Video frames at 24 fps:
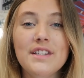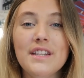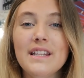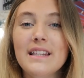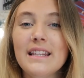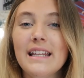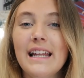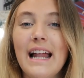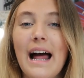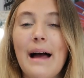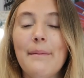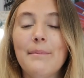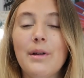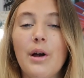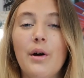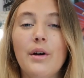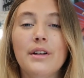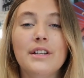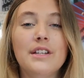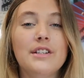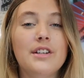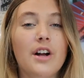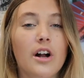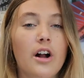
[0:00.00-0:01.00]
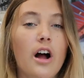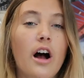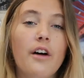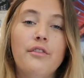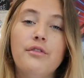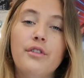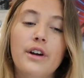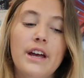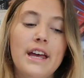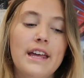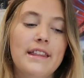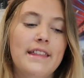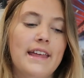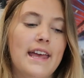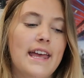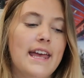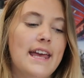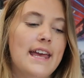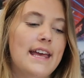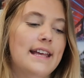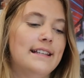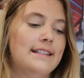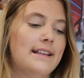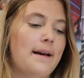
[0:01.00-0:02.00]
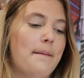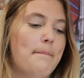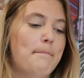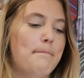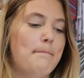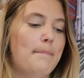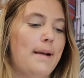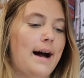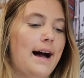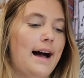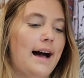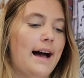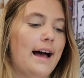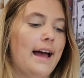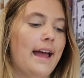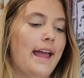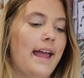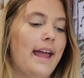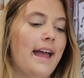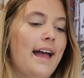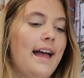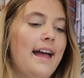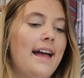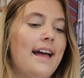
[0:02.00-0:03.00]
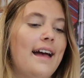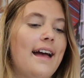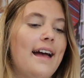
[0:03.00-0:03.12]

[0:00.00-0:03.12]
thing that I'm going to start off with is my